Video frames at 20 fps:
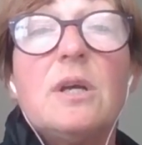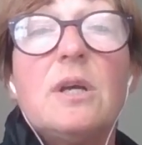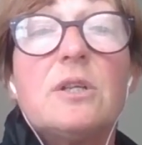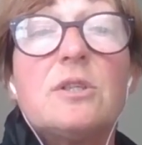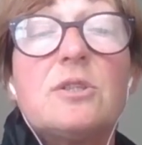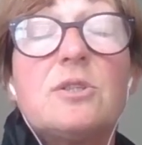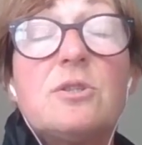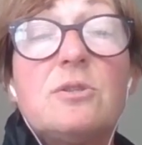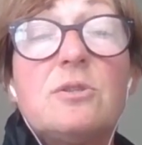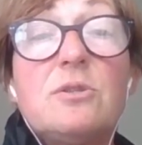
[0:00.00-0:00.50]

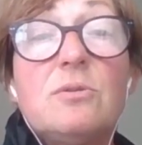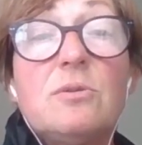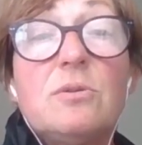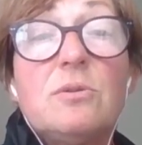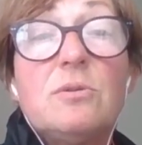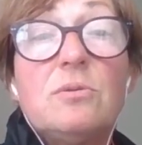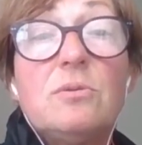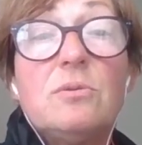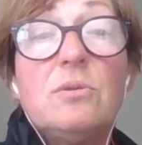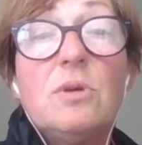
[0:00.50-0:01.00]
To
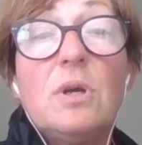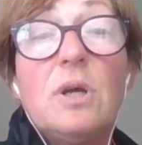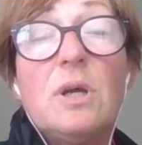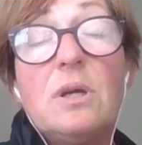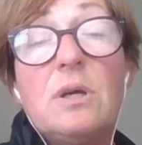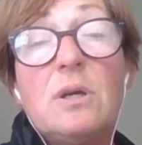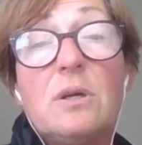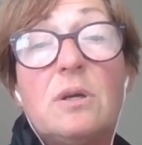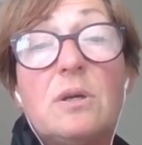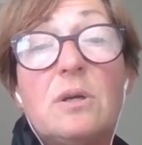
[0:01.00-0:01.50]
do
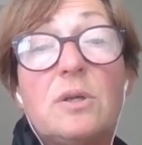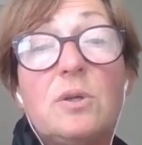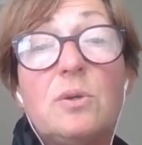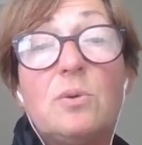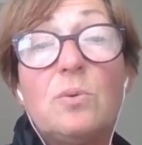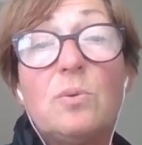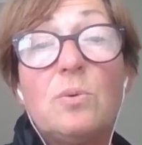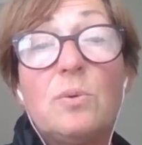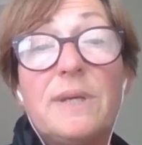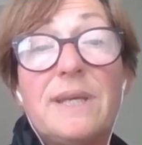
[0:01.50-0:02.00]

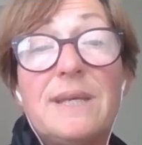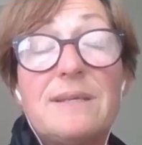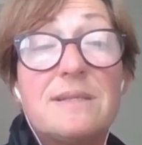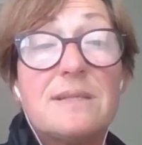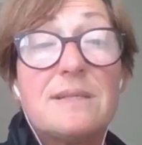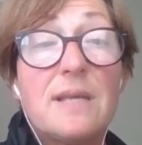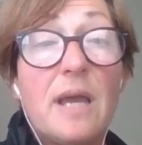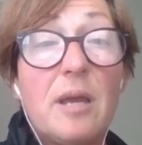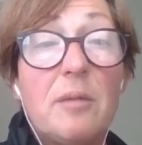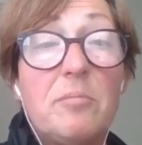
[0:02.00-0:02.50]
your
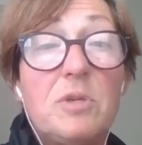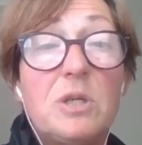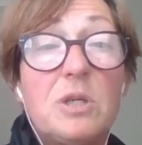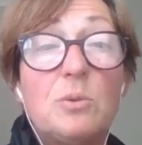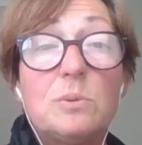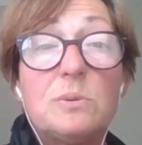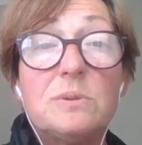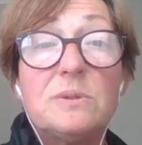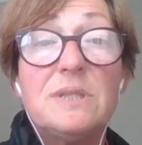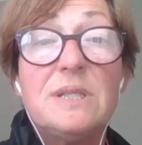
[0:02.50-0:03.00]
exam, you
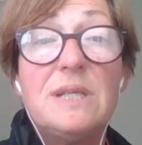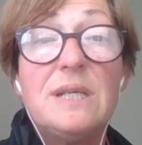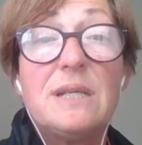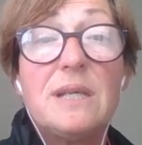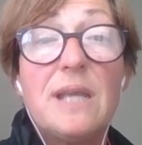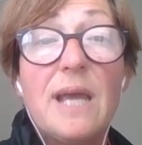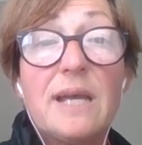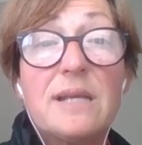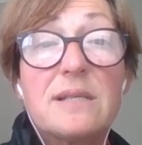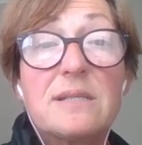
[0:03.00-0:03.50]
will need
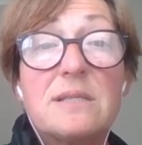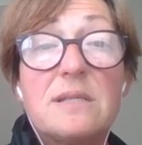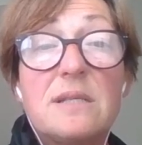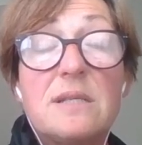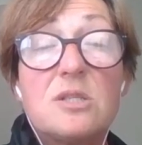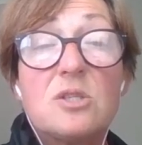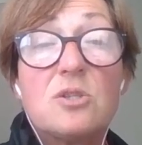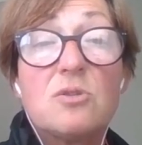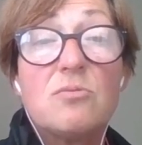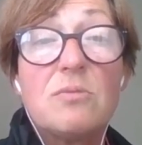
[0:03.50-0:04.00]

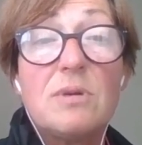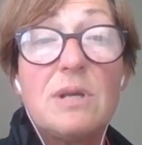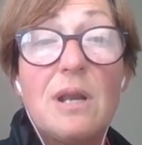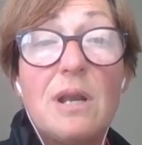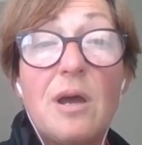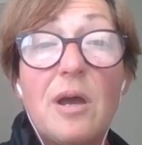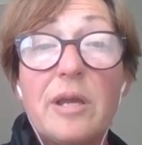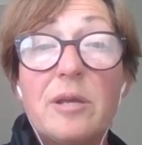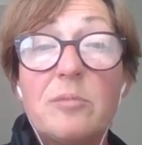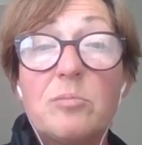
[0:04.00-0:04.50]
access to
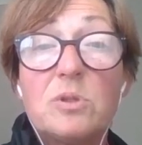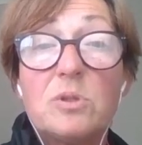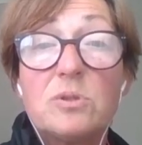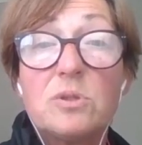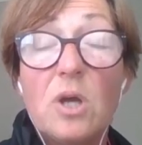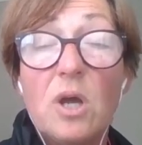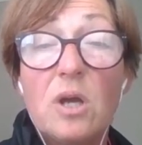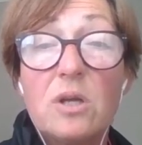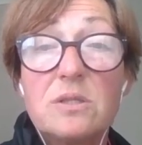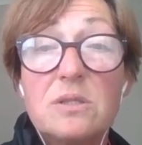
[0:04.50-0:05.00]
reliable
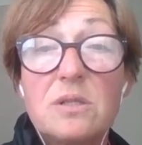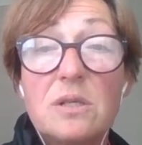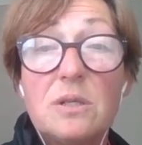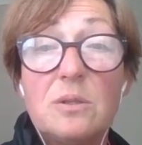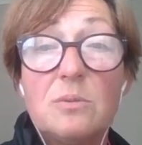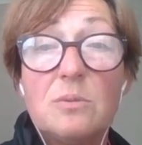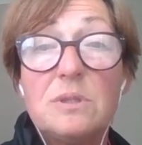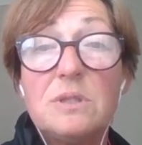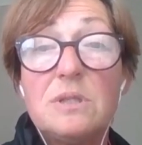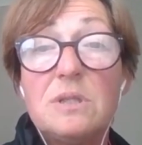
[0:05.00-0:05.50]
data.
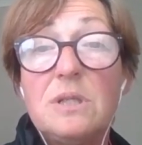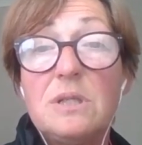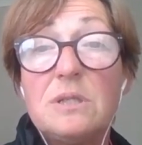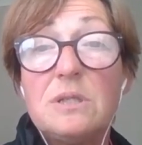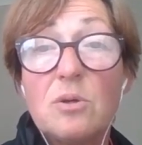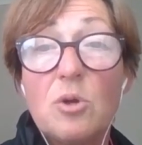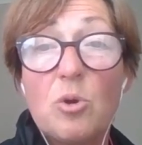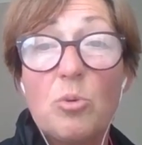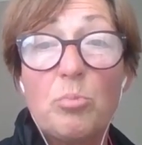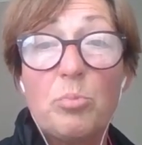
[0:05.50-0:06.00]
You would need
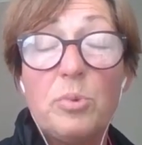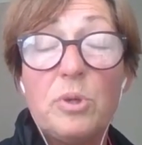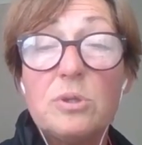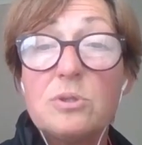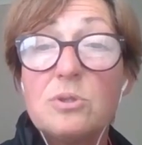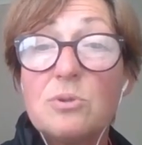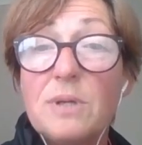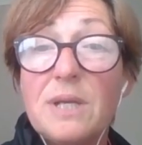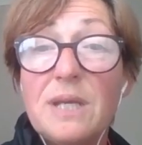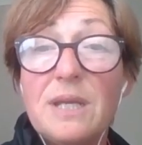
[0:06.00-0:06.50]
a
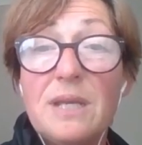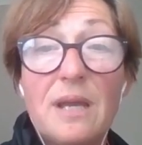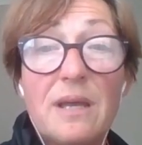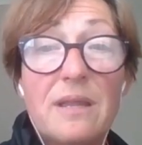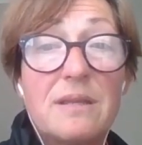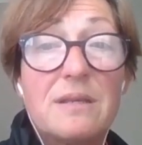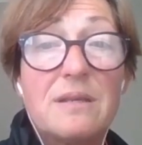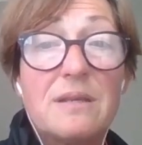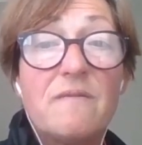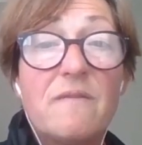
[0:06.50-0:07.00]
computer or any
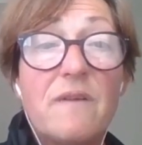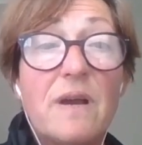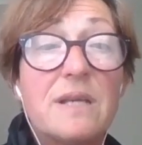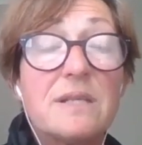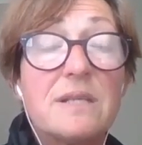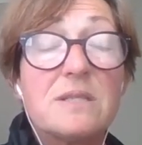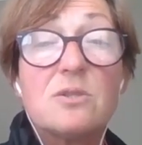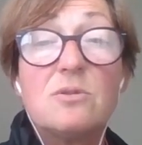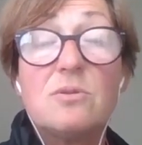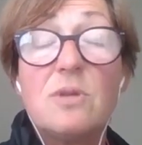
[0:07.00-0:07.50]
other
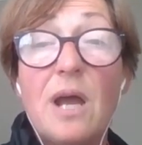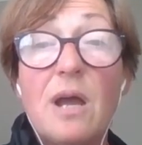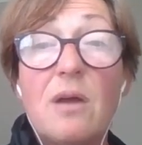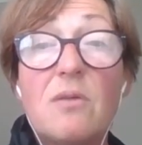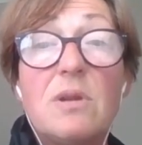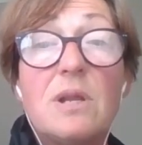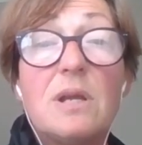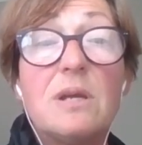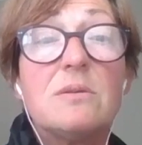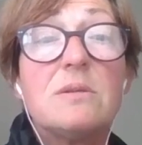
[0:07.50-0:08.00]
device to
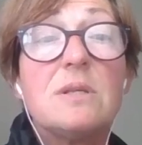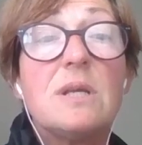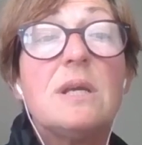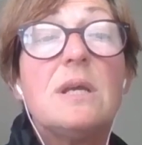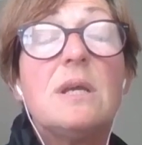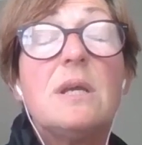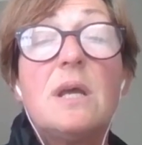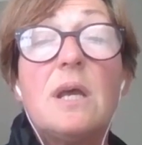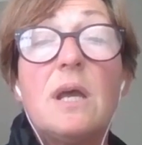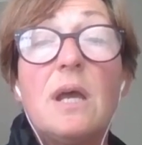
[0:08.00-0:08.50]
download,
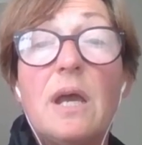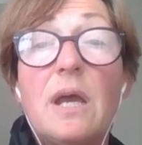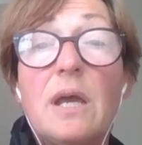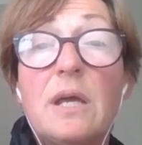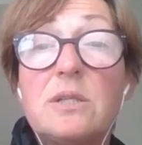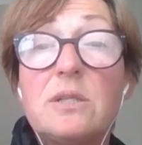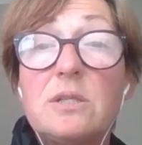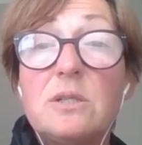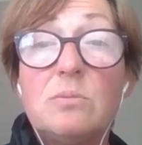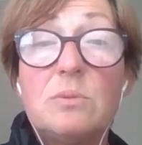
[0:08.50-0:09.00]

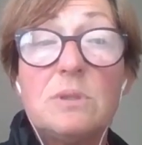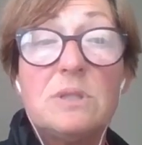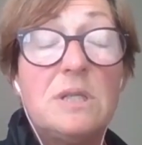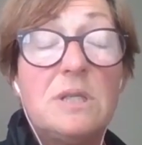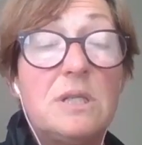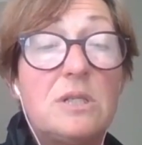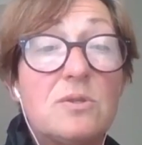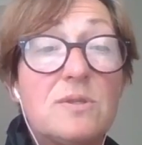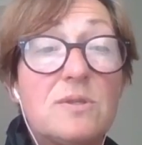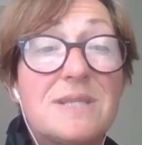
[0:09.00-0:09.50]
and you would
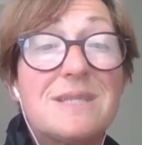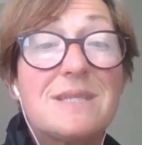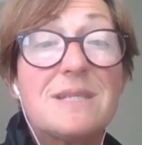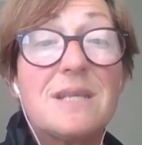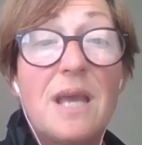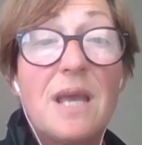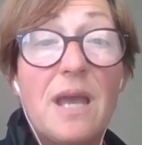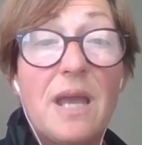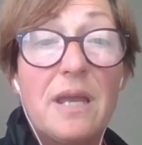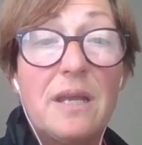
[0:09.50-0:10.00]
need to
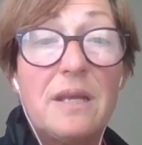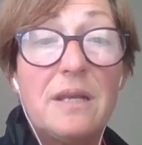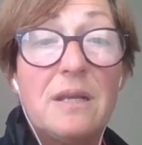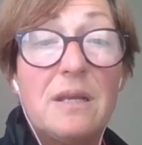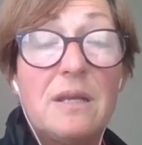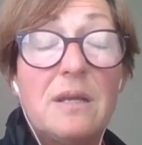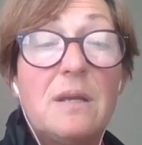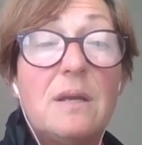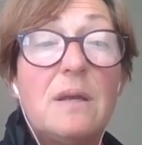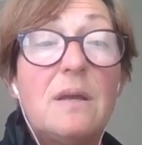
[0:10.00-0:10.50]
scan
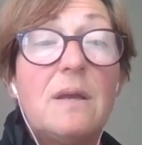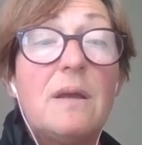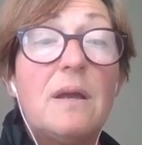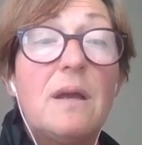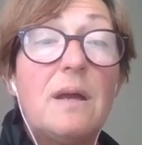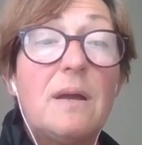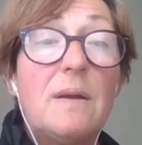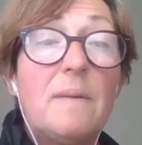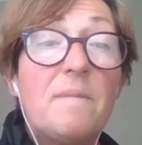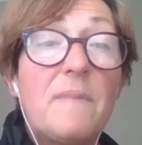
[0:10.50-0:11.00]

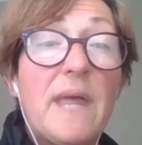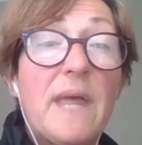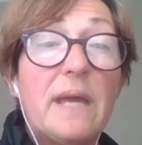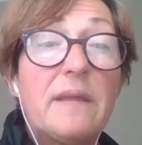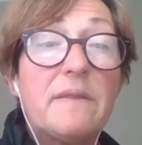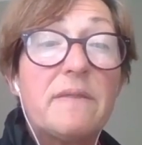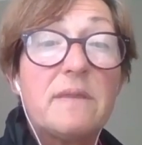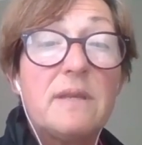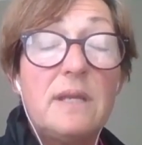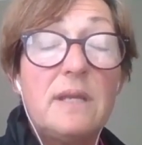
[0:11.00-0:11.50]

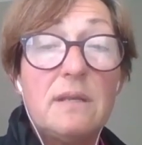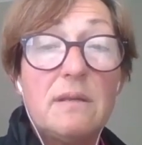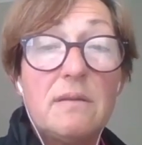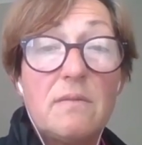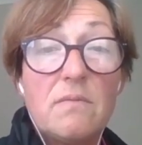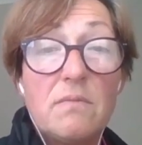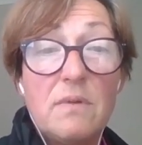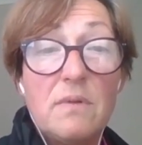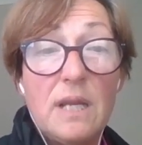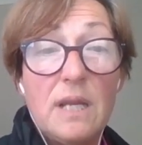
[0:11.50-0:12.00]
and then
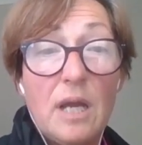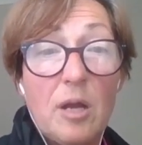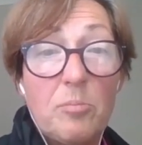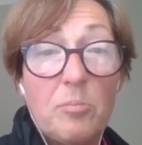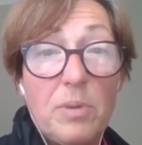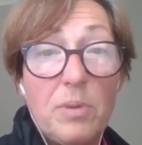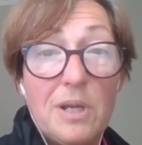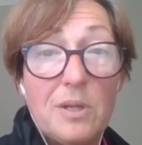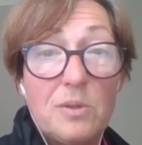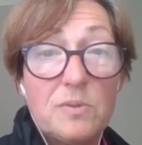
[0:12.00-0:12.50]

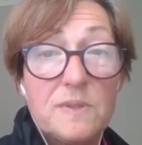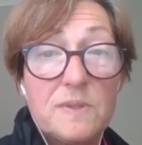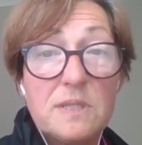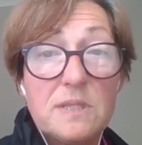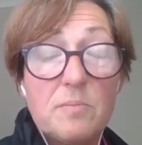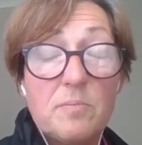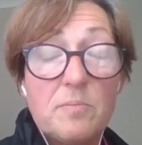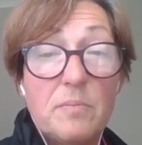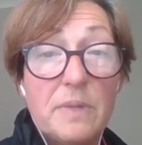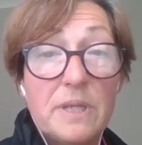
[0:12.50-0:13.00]
re-upload,
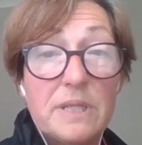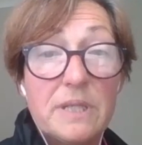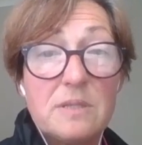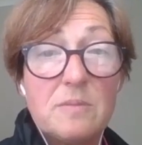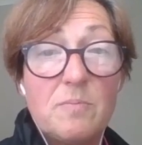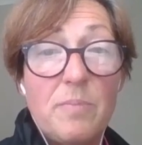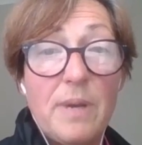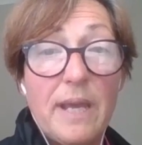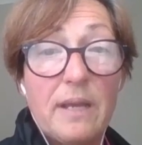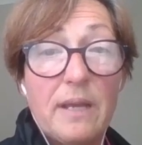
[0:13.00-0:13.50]
submit
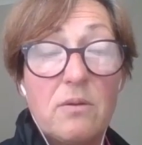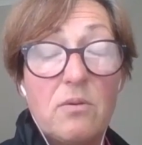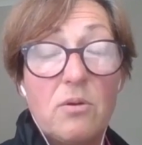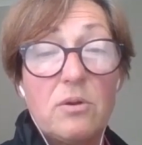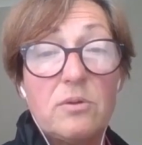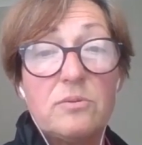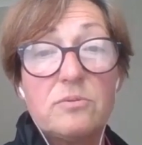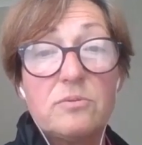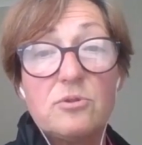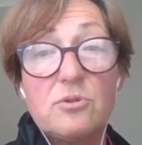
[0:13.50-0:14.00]
back
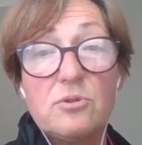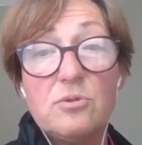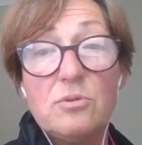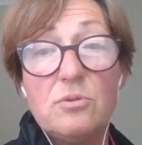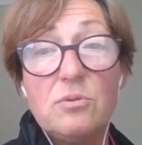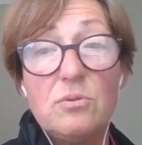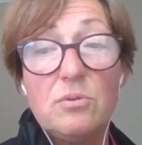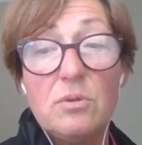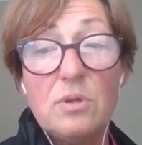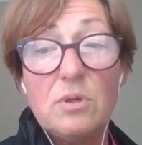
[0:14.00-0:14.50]
onto